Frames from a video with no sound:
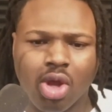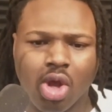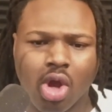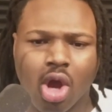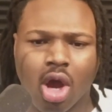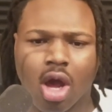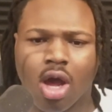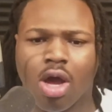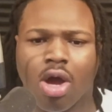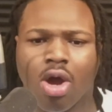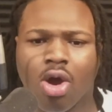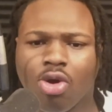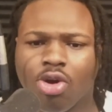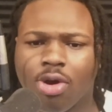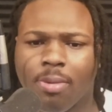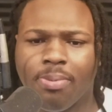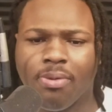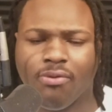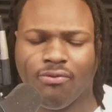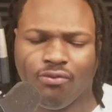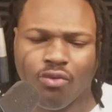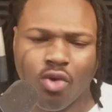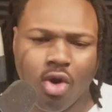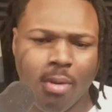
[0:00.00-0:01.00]
uh,
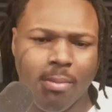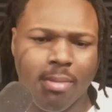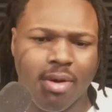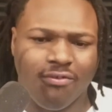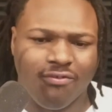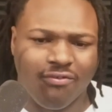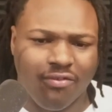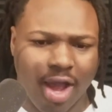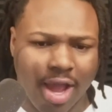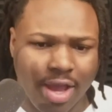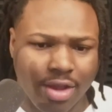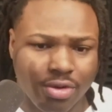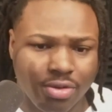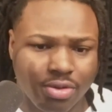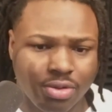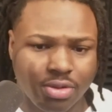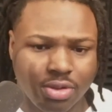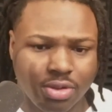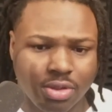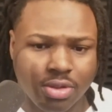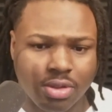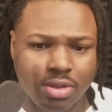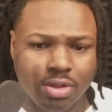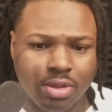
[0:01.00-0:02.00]
underperform a finals,
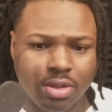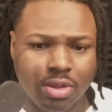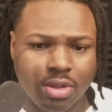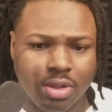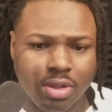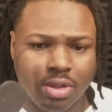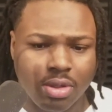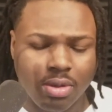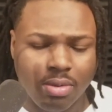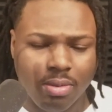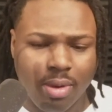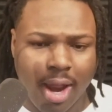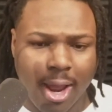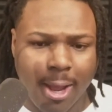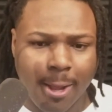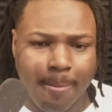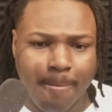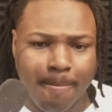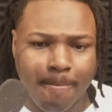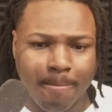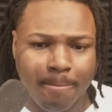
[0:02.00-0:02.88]
right?